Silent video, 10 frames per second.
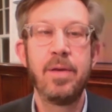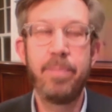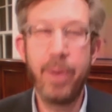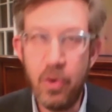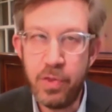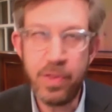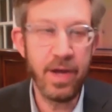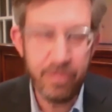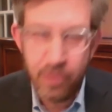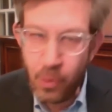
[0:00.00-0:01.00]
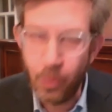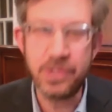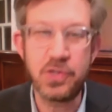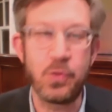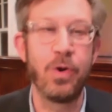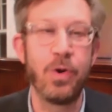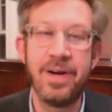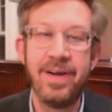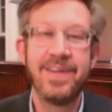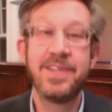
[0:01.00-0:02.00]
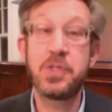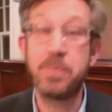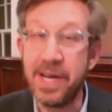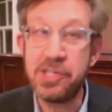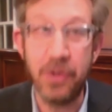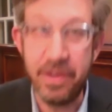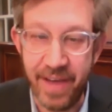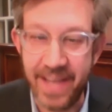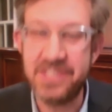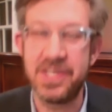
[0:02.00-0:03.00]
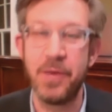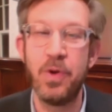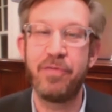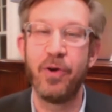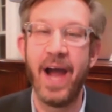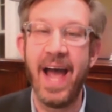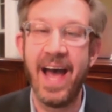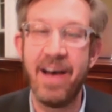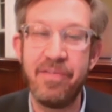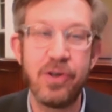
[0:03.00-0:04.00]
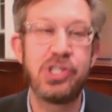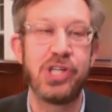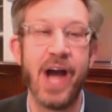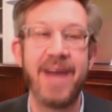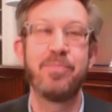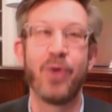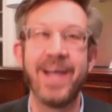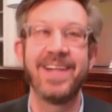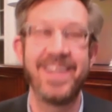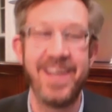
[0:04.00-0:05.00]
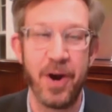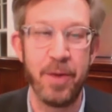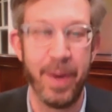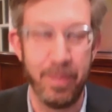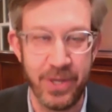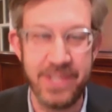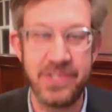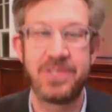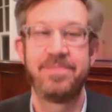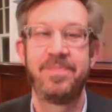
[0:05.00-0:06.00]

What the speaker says: Both, of course, were special events and will forever shine brightly in our memories.